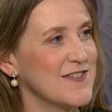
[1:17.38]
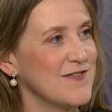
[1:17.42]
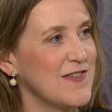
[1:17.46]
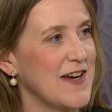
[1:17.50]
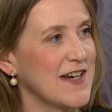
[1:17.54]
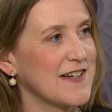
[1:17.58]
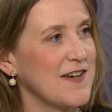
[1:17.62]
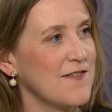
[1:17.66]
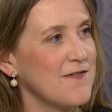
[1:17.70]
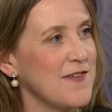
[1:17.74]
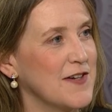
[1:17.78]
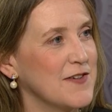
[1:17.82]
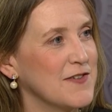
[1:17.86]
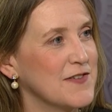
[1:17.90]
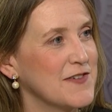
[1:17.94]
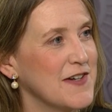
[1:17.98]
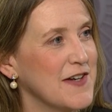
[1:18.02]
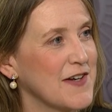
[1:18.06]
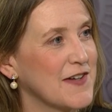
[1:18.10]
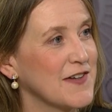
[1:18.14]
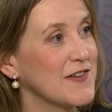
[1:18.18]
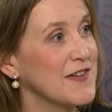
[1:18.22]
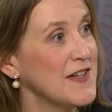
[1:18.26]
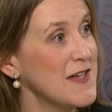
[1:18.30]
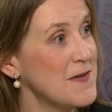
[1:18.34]
In fact, I found
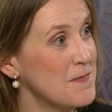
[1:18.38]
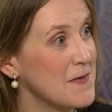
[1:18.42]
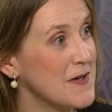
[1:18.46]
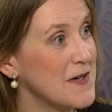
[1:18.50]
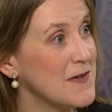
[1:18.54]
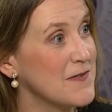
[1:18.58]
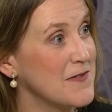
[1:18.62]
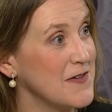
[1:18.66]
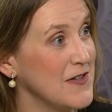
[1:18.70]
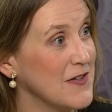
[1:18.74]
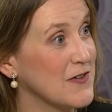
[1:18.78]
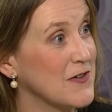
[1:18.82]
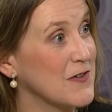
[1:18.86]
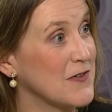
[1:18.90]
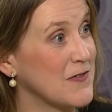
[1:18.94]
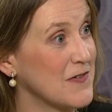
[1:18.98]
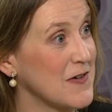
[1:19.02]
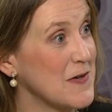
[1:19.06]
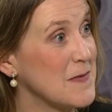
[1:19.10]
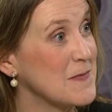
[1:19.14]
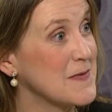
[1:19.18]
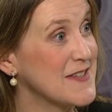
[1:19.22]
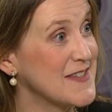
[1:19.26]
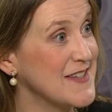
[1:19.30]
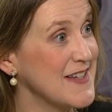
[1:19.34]
a clip of you
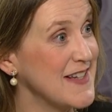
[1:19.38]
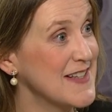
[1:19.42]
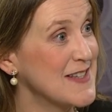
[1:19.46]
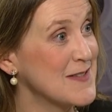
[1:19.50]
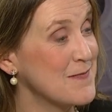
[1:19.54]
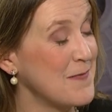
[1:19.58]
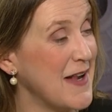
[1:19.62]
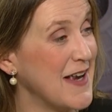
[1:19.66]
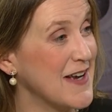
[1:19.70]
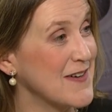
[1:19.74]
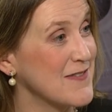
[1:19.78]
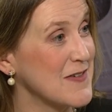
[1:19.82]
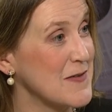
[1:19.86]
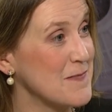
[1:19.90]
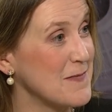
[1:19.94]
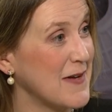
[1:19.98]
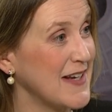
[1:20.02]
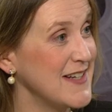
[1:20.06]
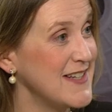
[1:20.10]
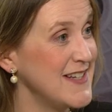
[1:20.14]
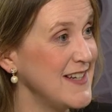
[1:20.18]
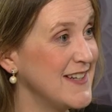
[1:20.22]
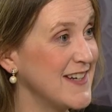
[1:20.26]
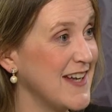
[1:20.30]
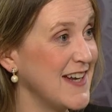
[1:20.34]
from C-SPAN from
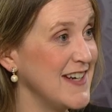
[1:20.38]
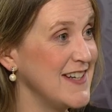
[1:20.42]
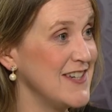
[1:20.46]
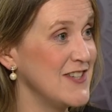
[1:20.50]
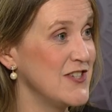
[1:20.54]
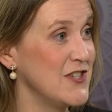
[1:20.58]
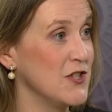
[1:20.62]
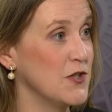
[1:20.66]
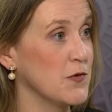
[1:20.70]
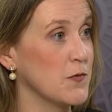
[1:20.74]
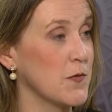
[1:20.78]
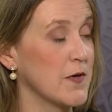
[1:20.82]
1992.